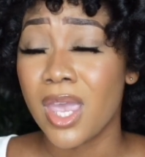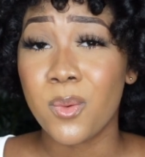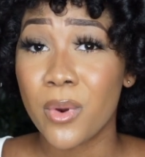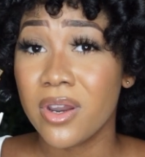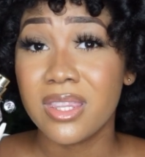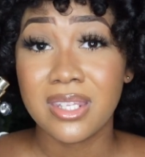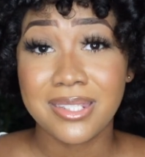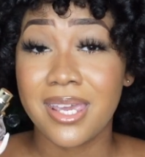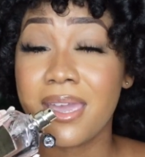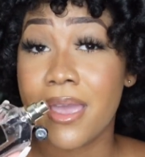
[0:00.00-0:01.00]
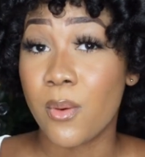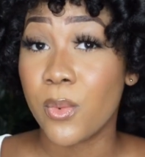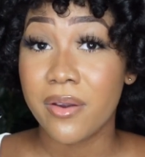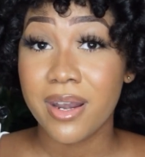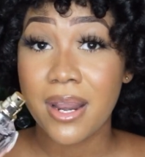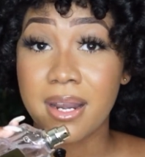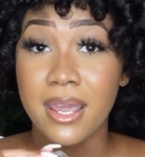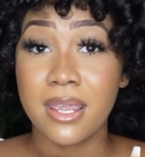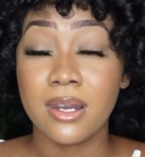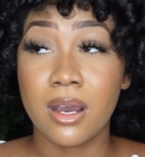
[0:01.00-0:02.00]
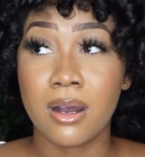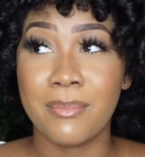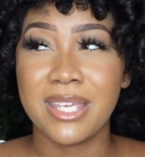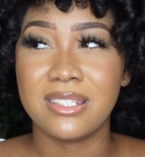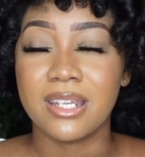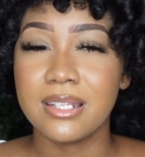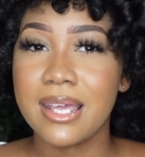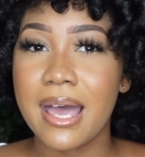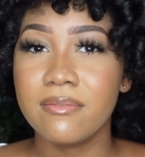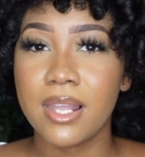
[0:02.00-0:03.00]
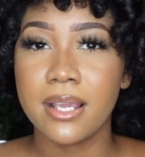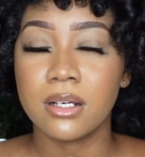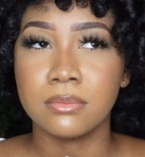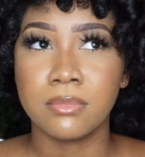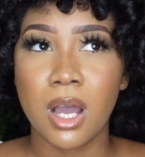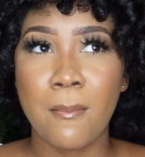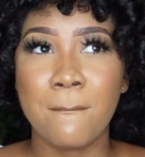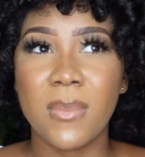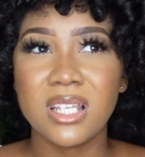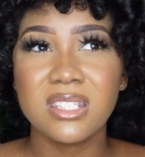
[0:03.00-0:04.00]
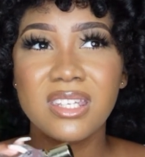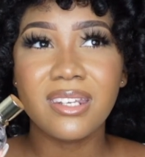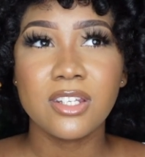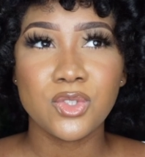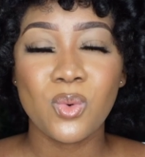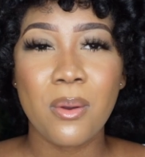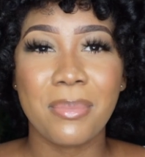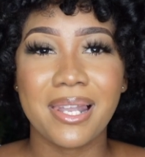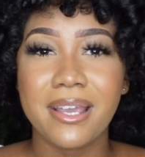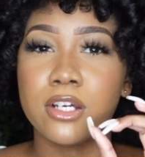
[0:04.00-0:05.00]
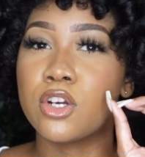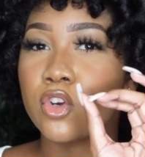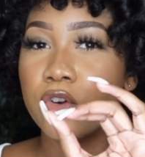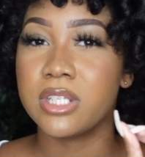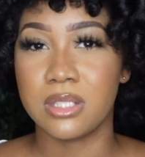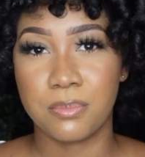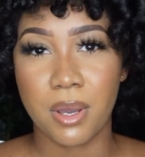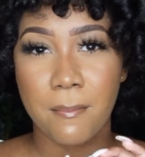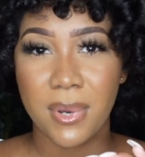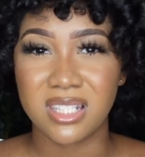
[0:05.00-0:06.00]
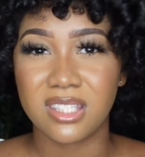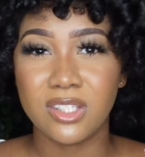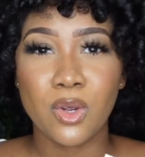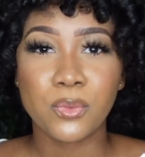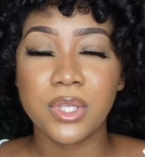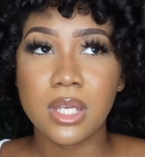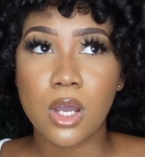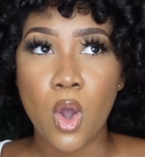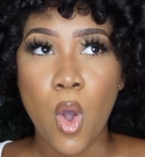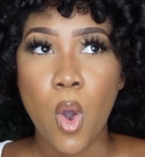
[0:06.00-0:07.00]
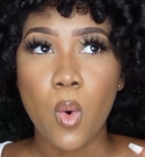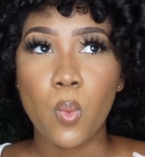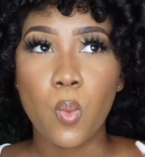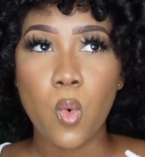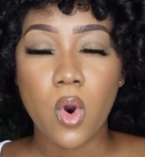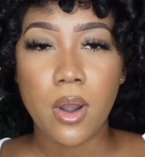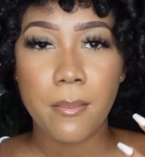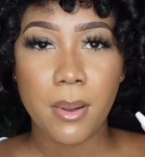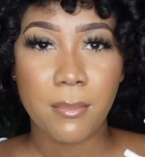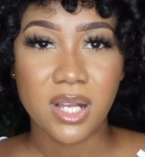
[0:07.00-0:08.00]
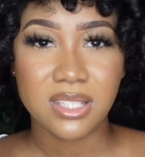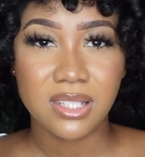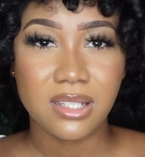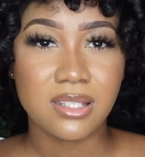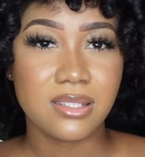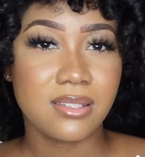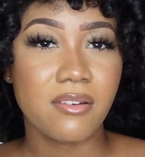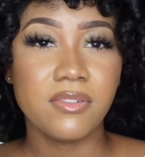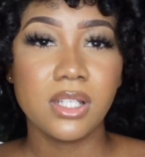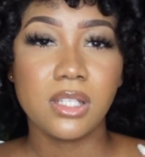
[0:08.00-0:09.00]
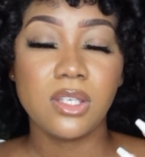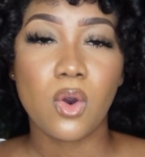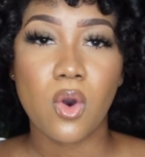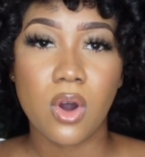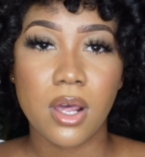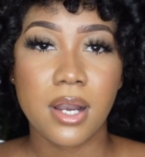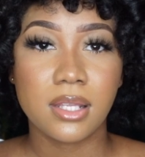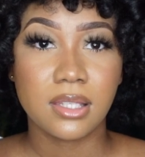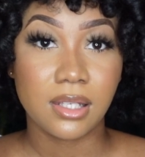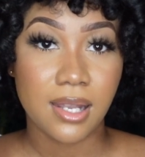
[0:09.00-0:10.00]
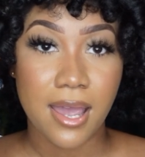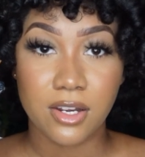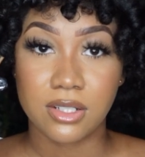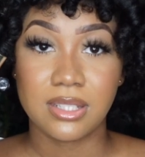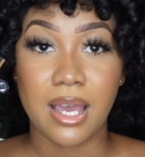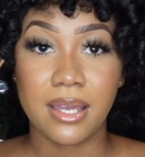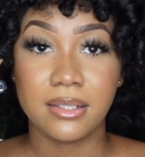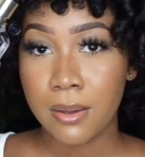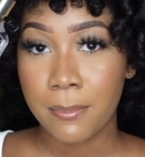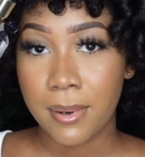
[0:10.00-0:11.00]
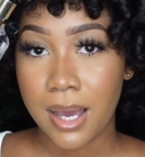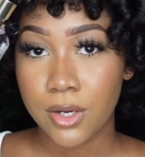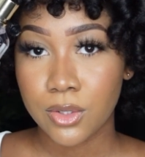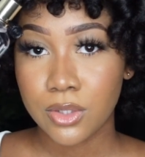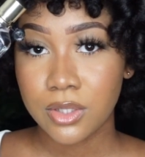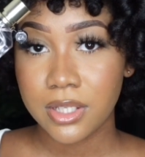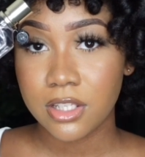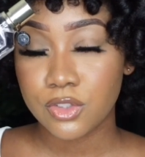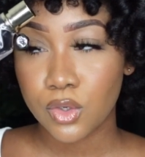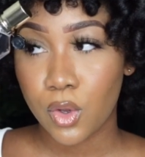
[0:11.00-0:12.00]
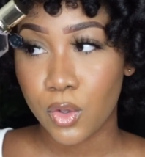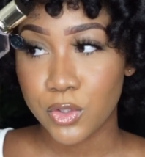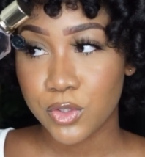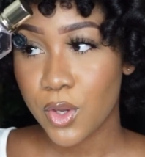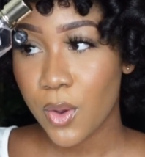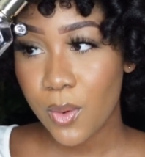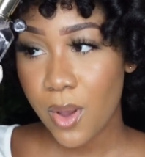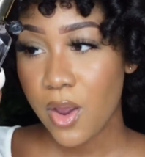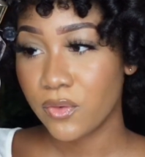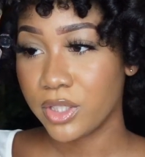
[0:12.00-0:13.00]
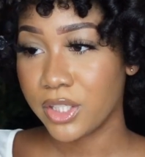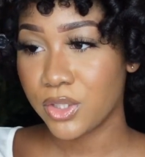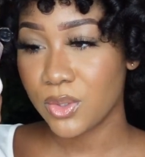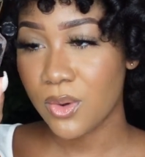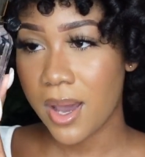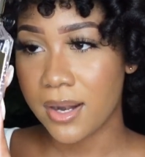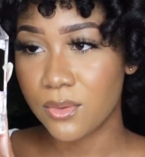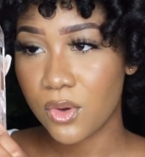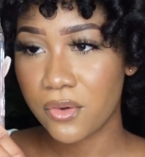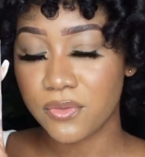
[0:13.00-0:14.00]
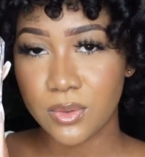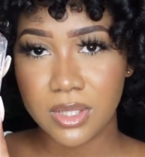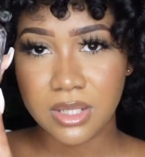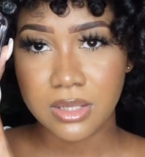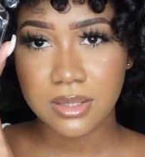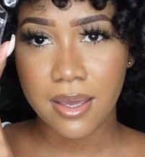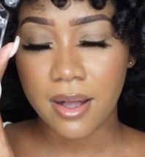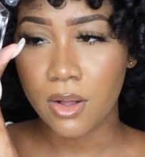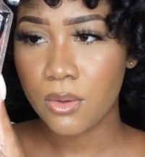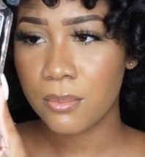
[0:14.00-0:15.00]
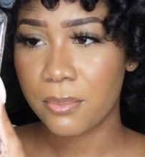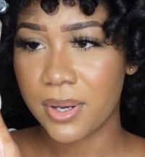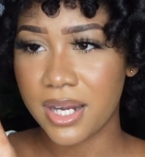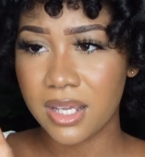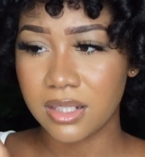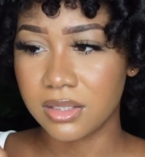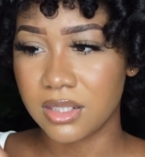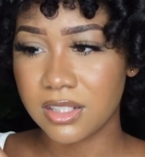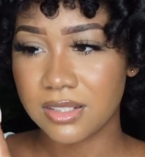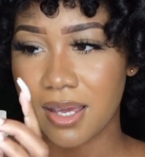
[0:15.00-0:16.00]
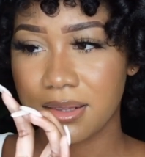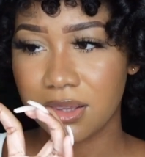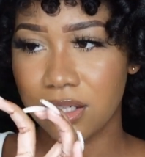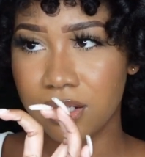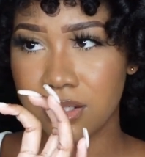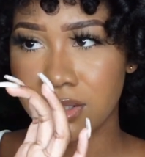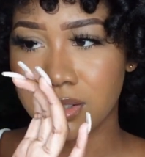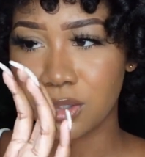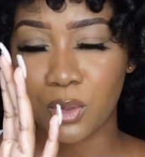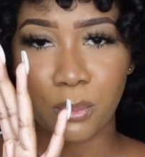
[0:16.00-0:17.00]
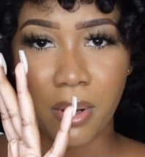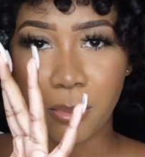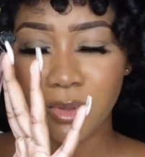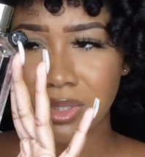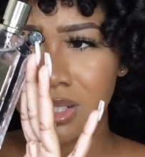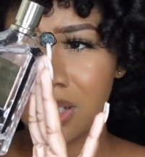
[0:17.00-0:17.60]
and wear it in the day and wear it at night. It does have like a muskiness to it, but like a crisp musky. Don't think warm musky. Is definitely on the lighter side. The bottle is also really cute. I don't know if you can tell, but it looks like there's little bubbles in